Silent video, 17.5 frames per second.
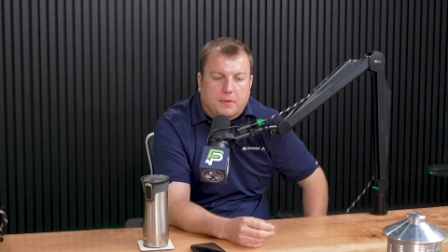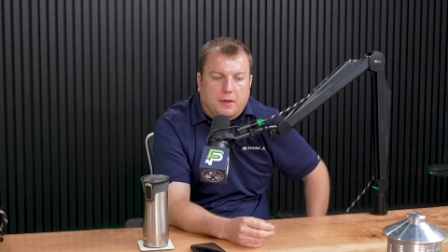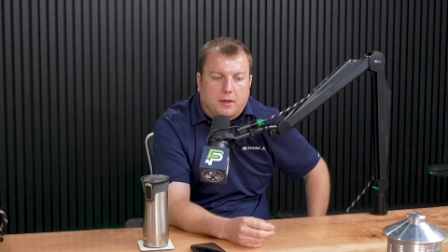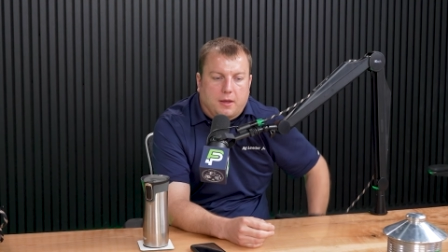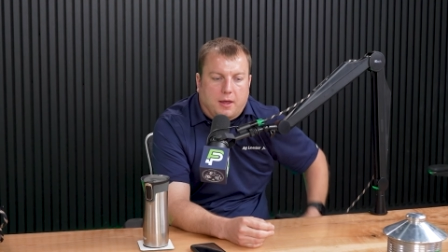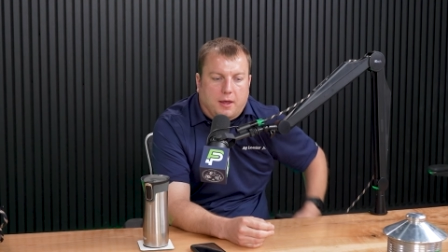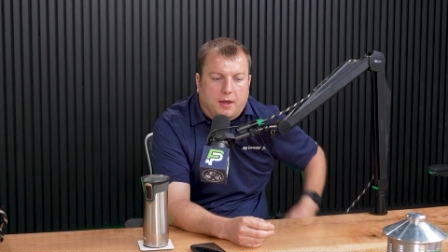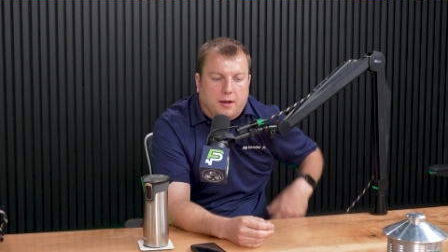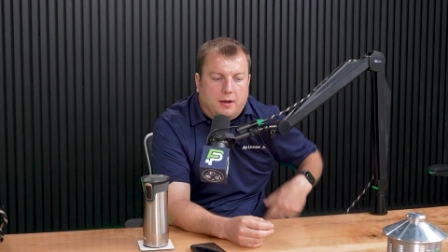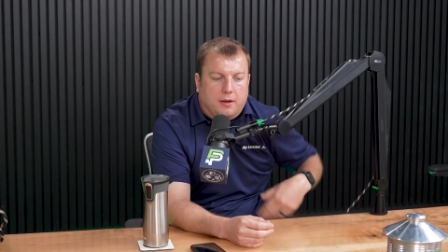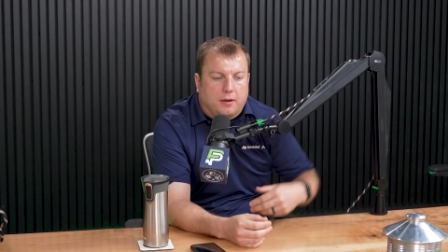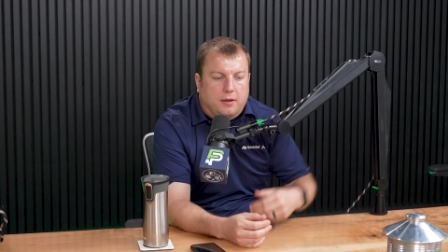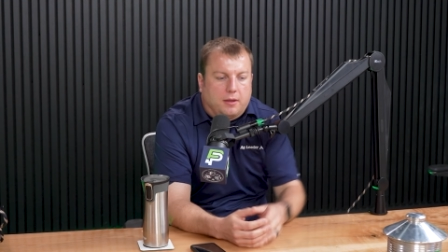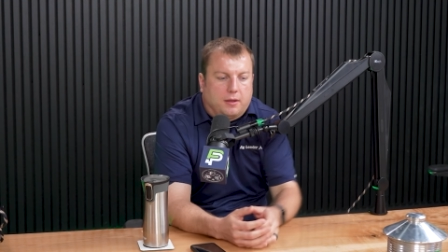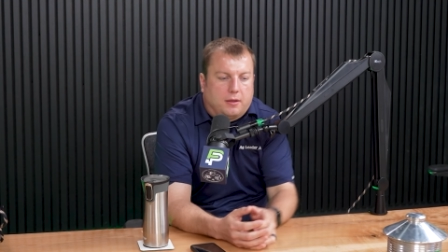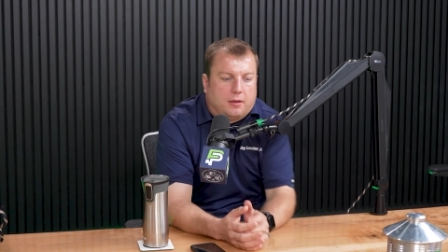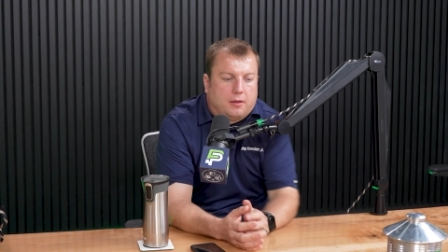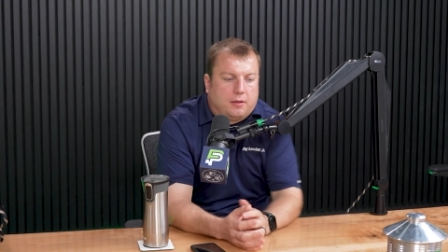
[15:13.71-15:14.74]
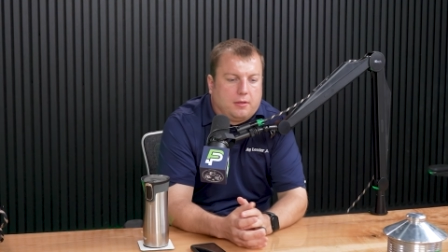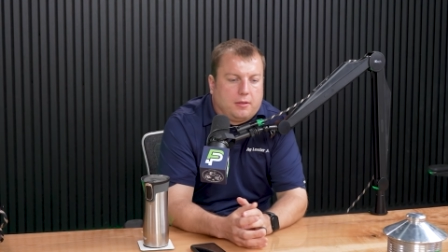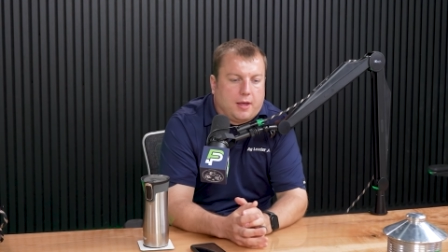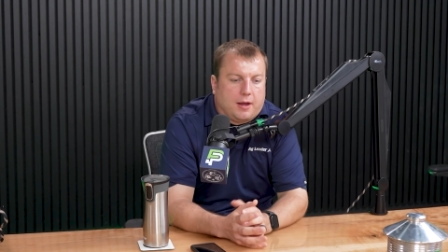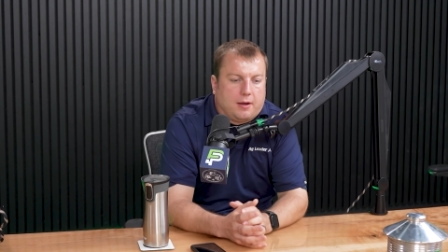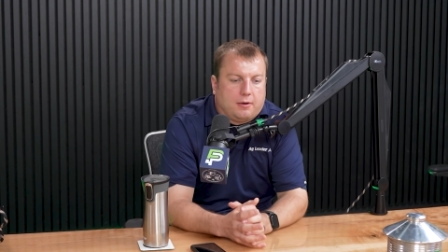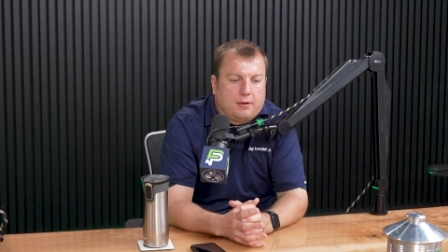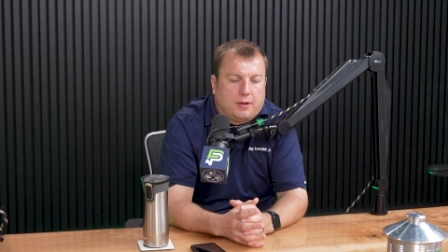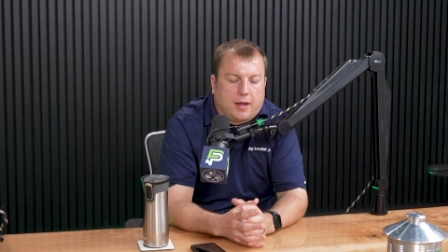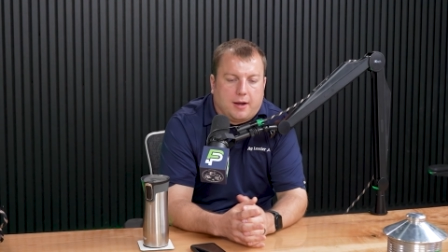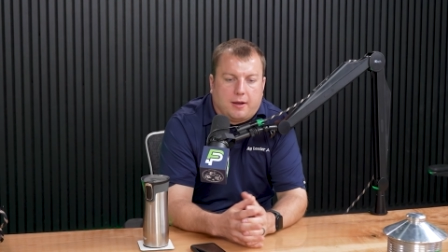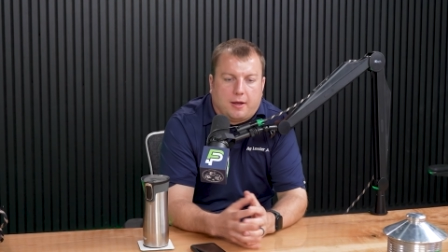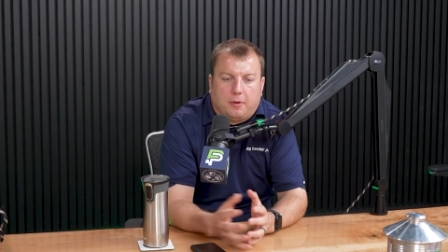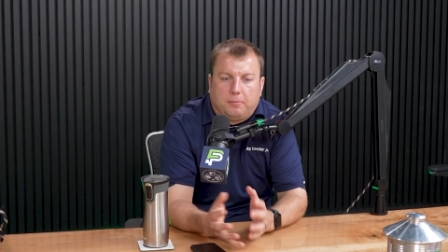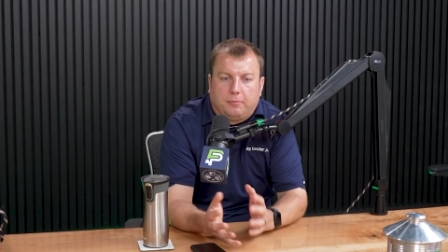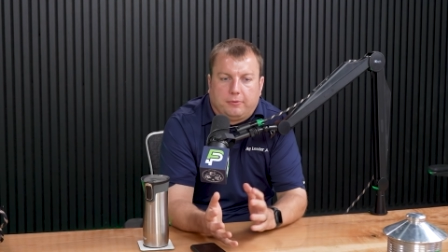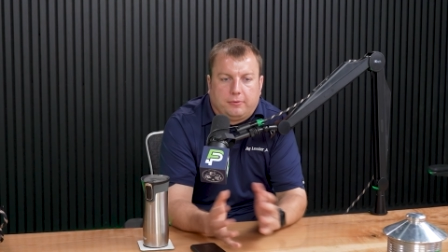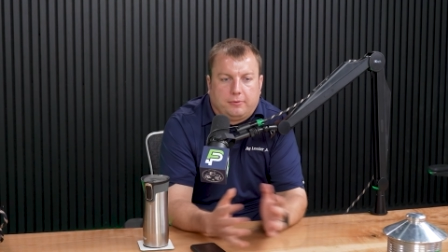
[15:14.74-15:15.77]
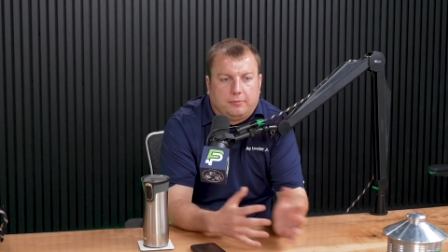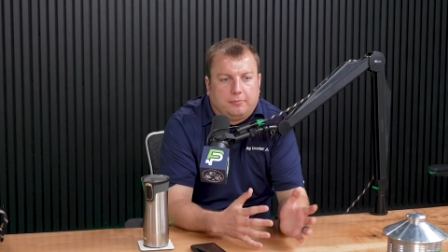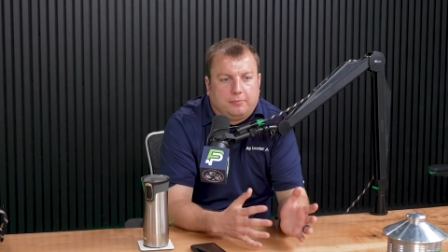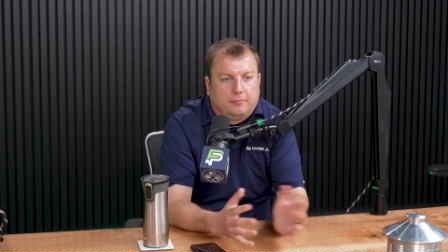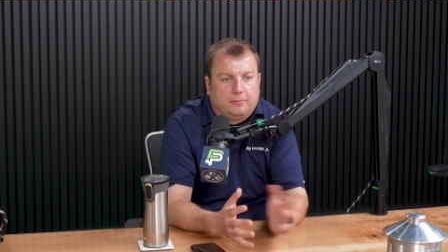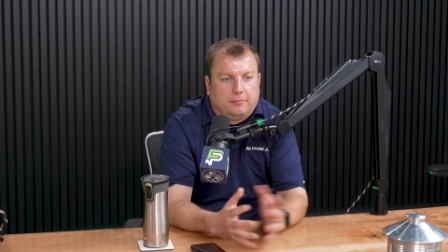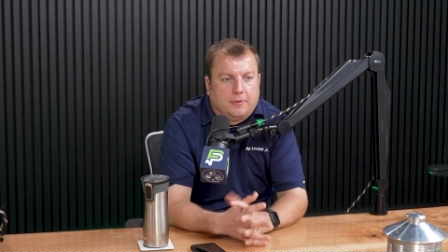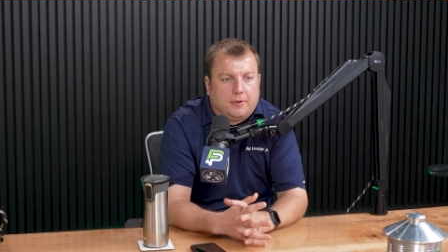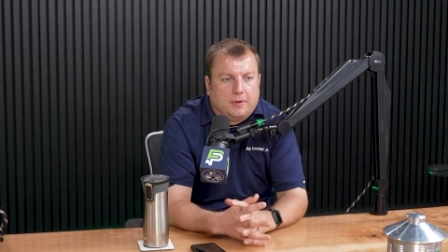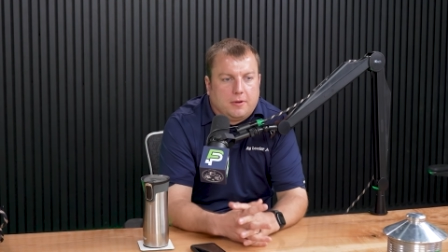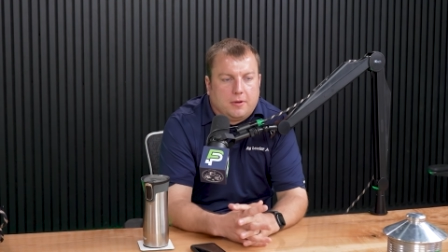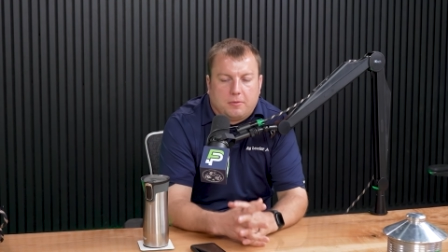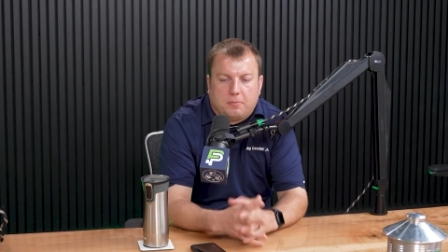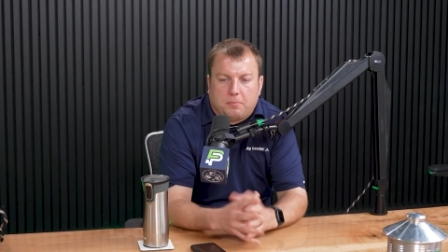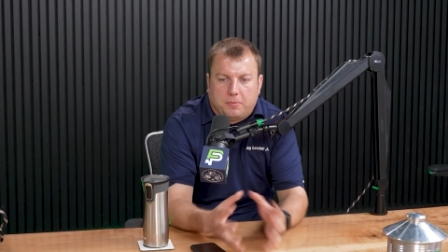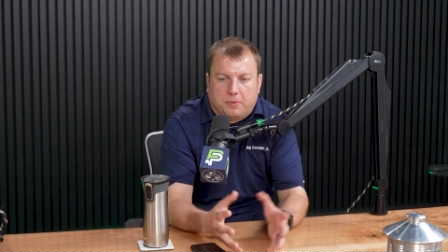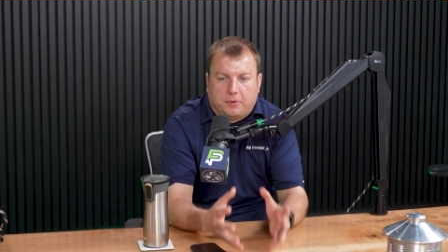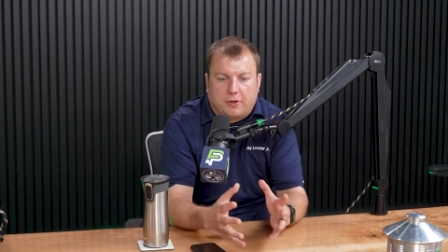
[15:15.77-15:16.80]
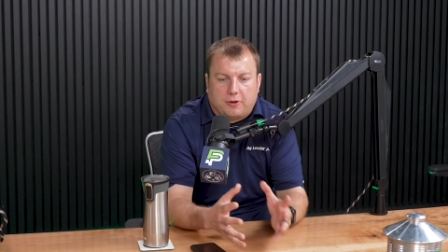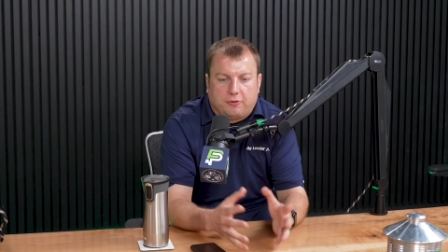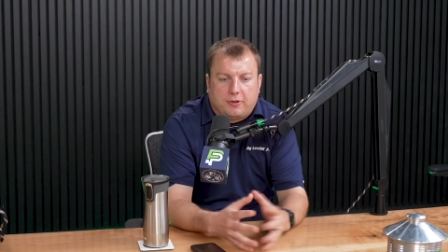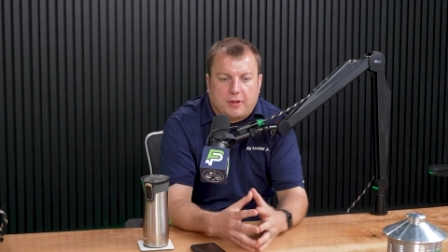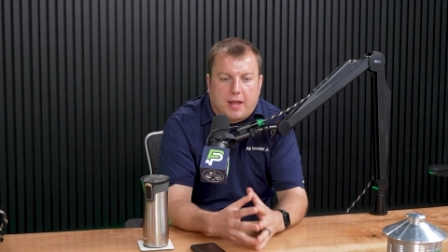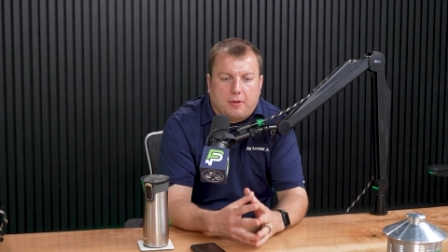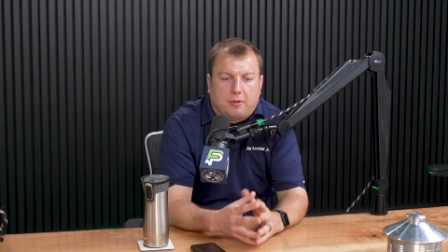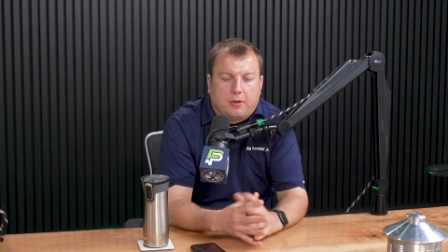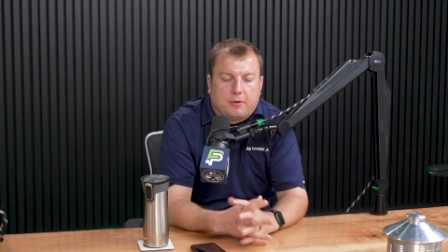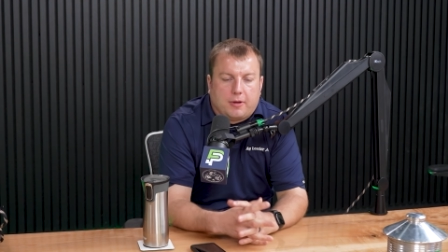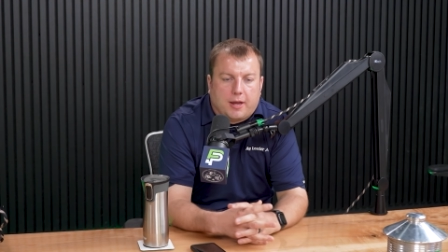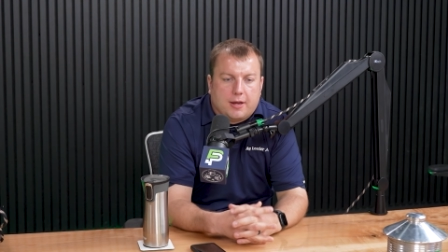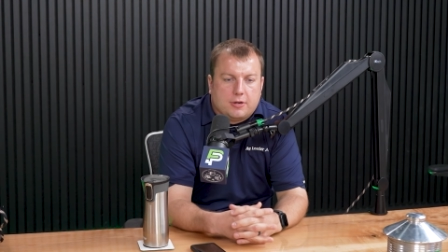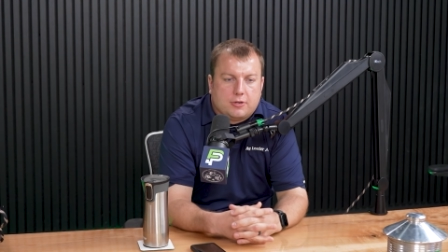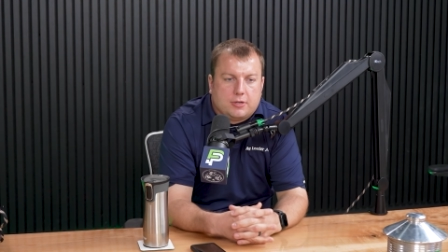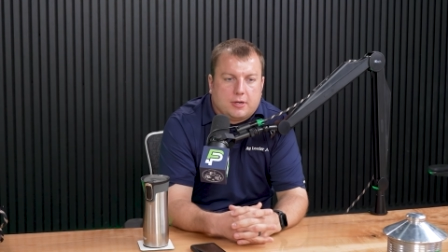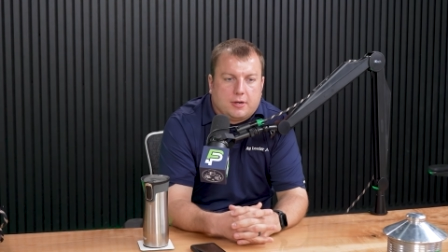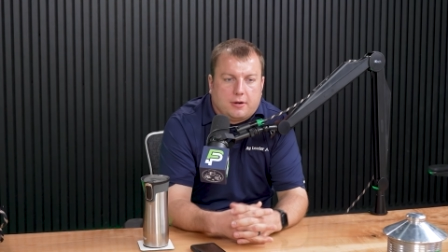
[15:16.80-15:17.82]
and that helps position that location.